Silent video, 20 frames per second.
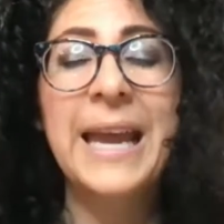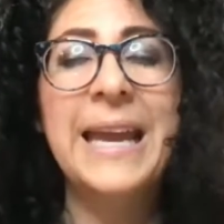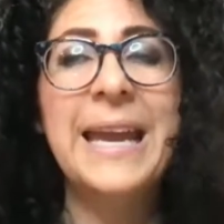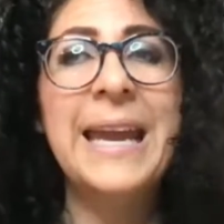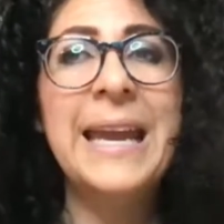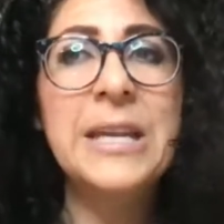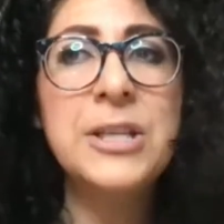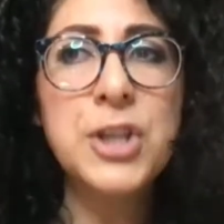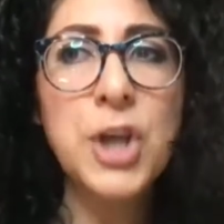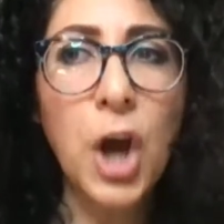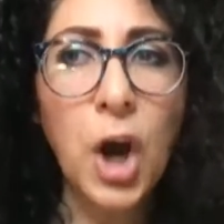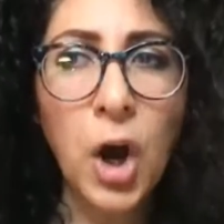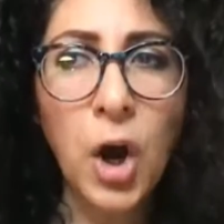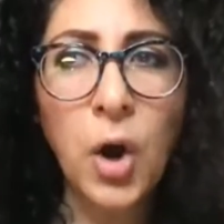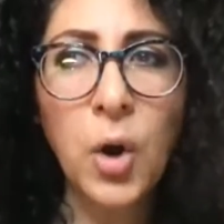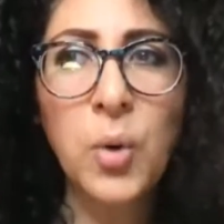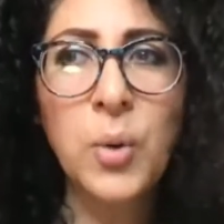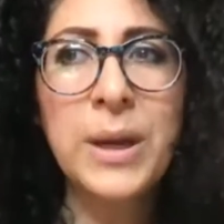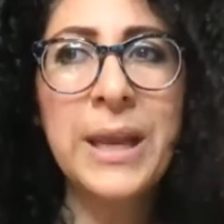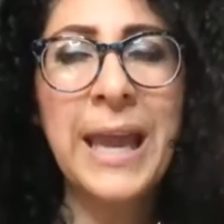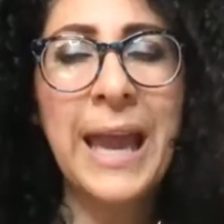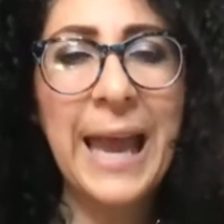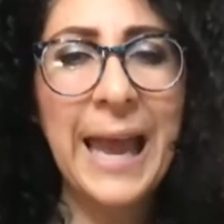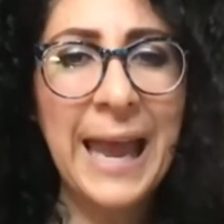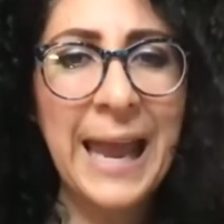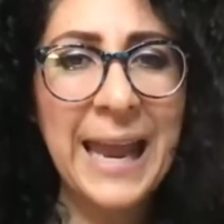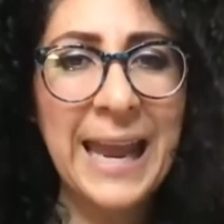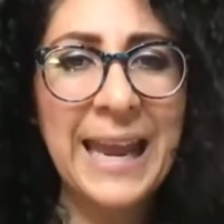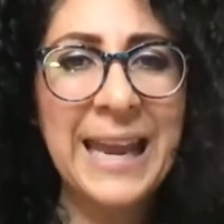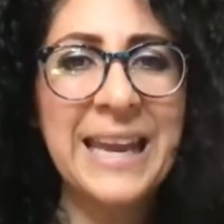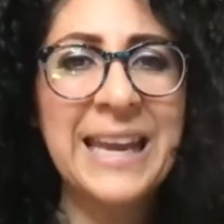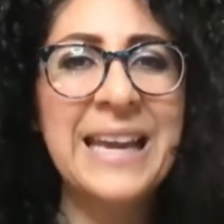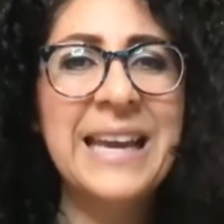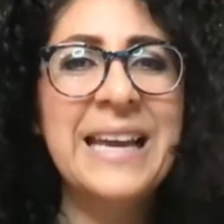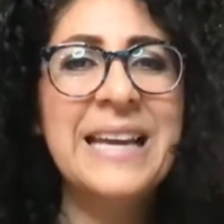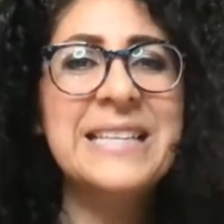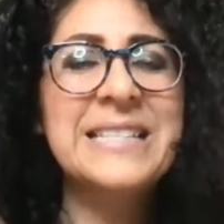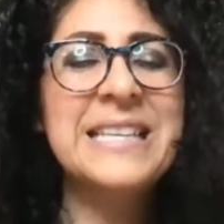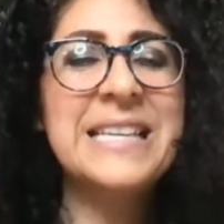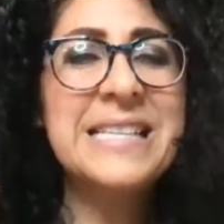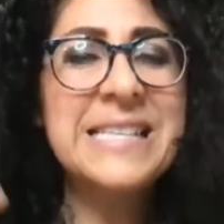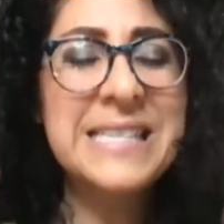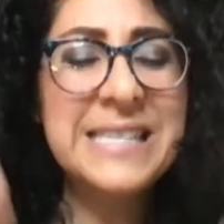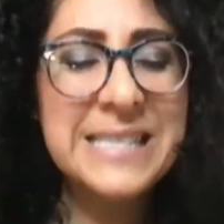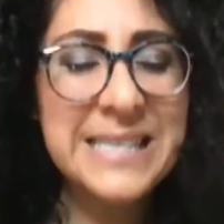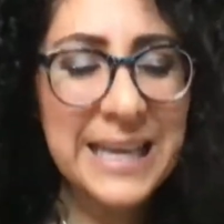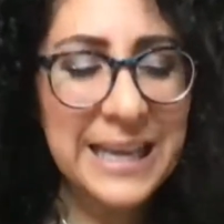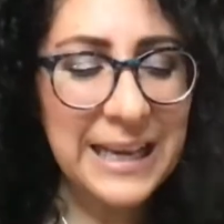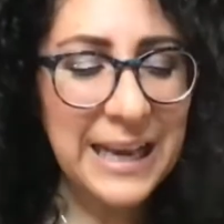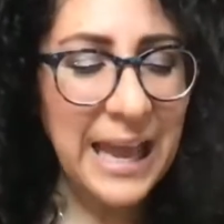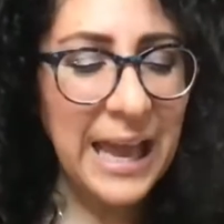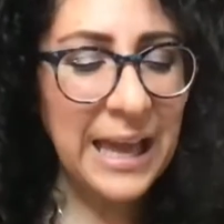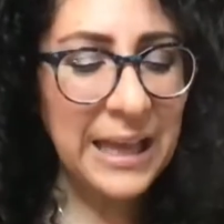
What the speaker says: It's okay to sit